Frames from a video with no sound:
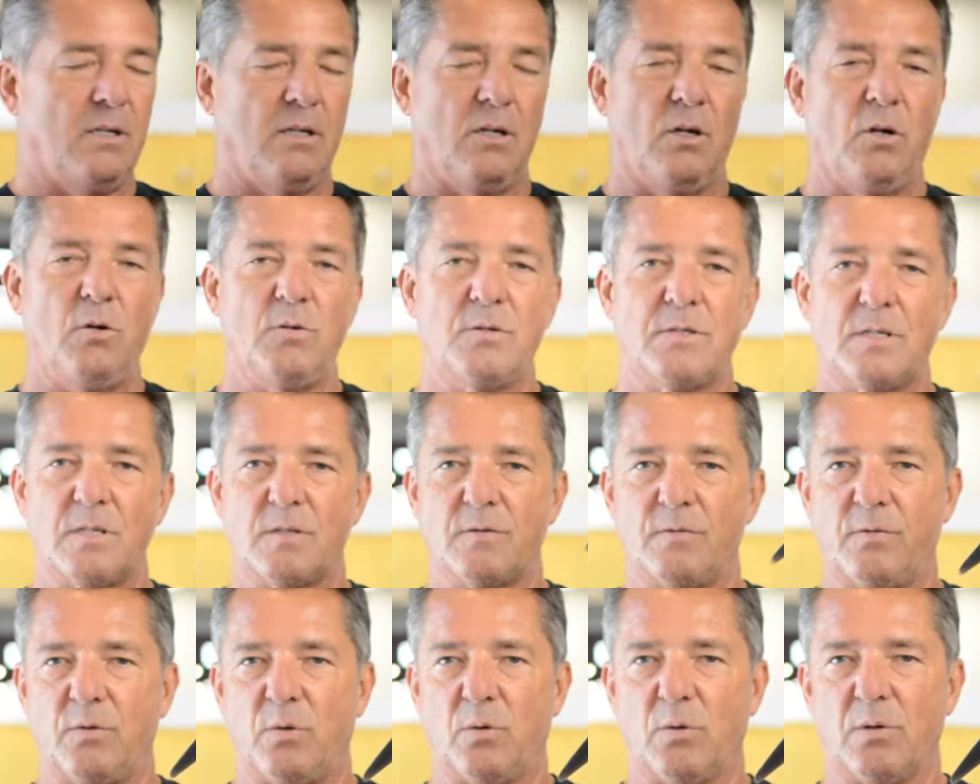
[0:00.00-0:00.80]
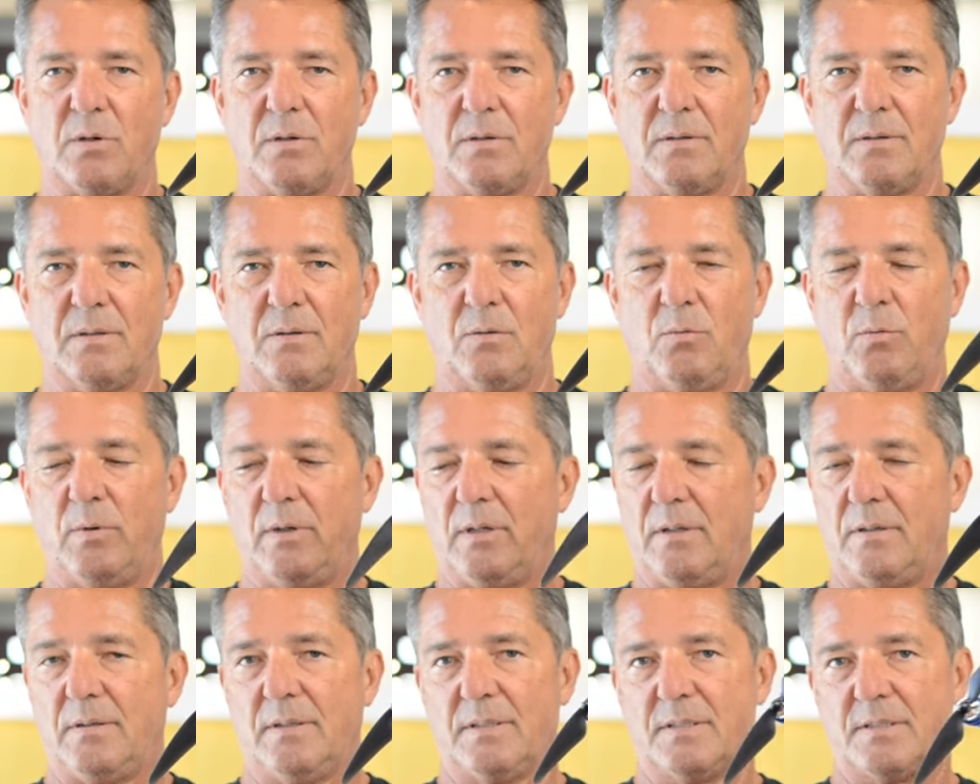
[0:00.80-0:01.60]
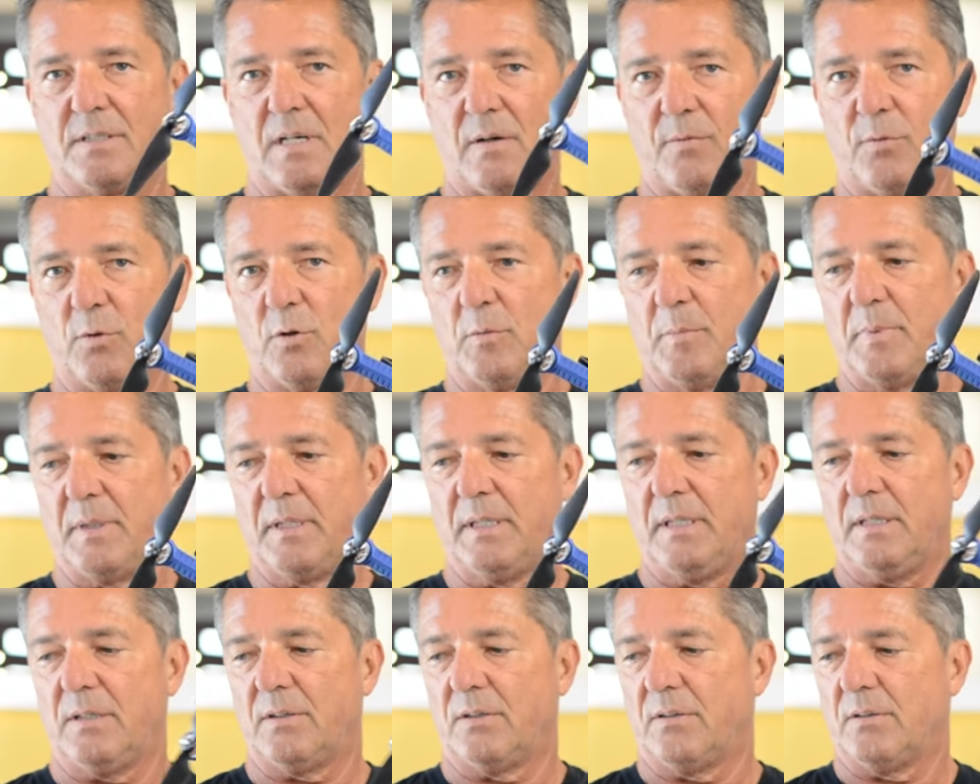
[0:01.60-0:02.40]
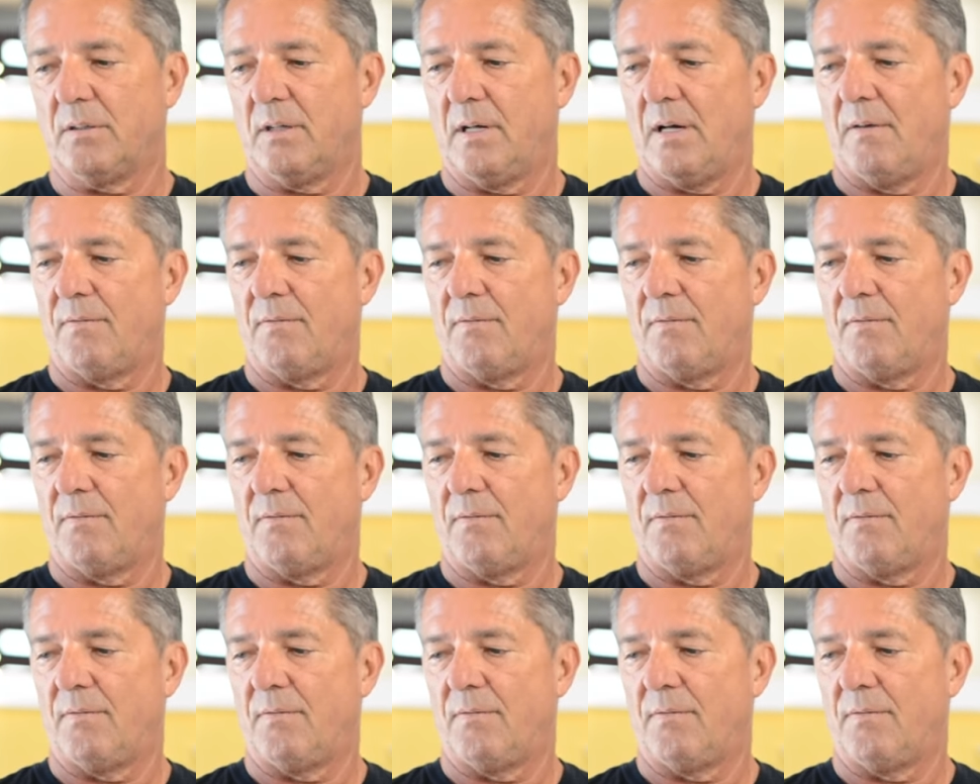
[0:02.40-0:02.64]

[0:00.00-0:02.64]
Who's this for? Well, it's not for a beginner.